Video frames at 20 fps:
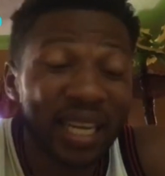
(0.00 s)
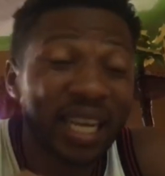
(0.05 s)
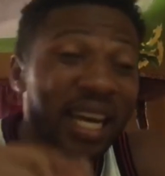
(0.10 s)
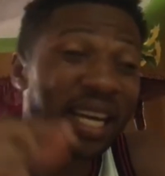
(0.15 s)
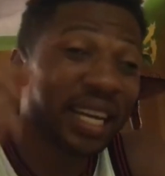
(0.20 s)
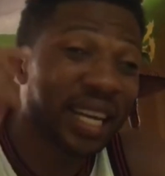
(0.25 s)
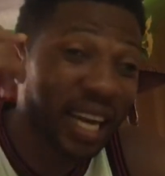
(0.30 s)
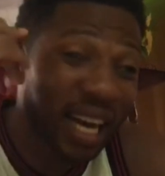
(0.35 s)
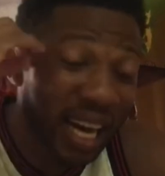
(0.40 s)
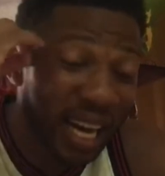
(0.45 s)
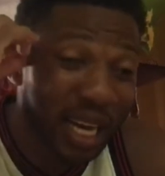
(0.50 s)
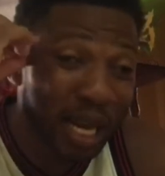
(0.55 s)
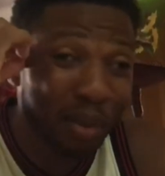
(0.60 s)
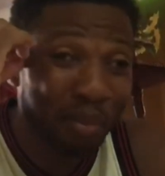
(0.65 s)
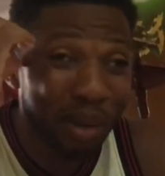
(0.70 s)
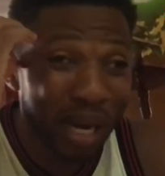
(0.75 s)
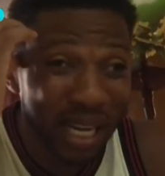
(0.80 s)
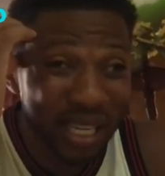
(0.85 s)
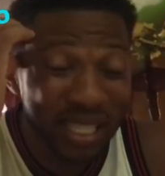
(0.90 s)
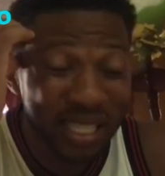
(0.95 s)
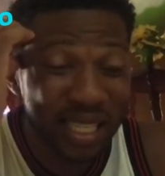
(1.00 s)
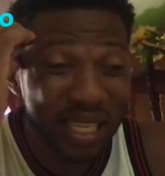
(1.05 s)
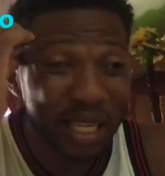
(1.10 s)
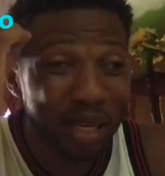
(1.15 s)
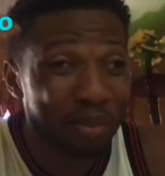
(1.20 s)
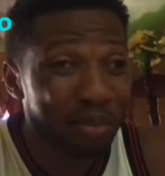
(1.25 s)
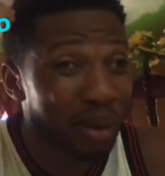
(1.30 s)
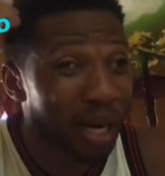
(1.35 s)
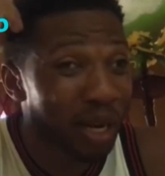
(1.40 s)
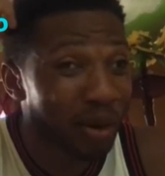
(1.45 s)
than the other black
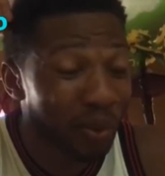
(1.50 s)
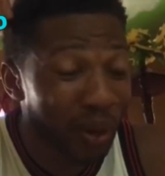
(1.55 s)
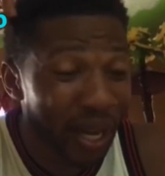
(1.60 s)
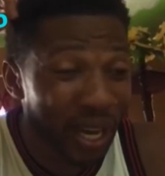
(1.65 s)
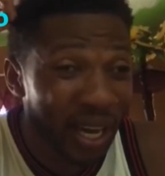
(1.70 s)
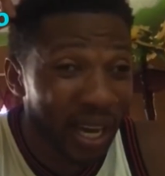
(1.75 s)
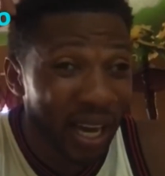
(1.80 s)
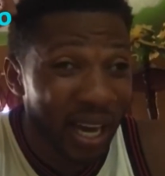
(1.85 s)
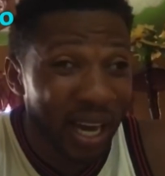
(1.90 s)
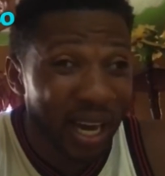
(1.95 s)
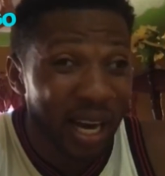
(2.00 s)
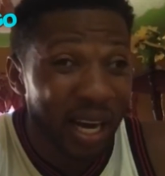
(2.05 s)
skin man where